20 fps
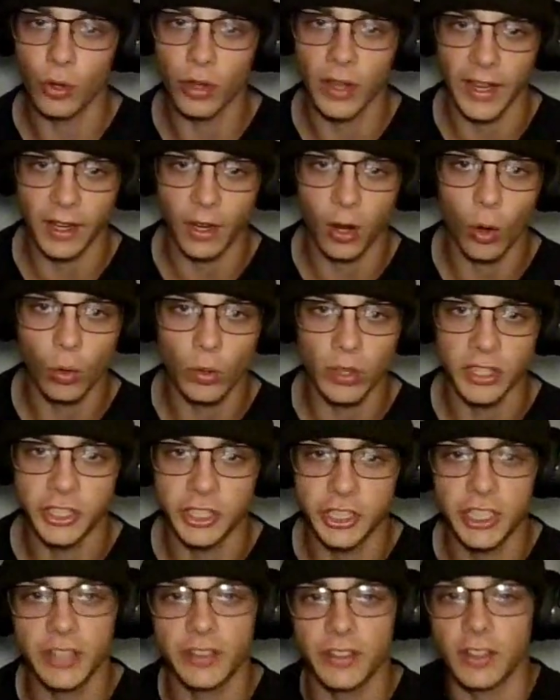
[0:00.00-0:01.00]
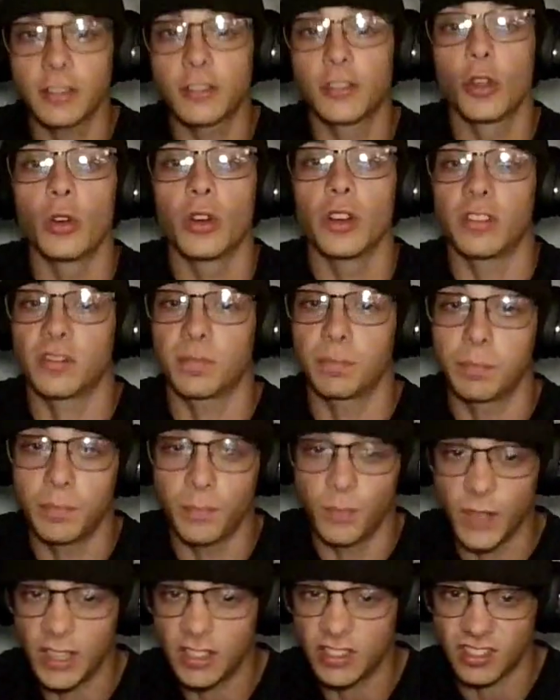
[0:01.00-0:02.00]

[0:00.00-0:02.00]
Like, holy shit, this dude he's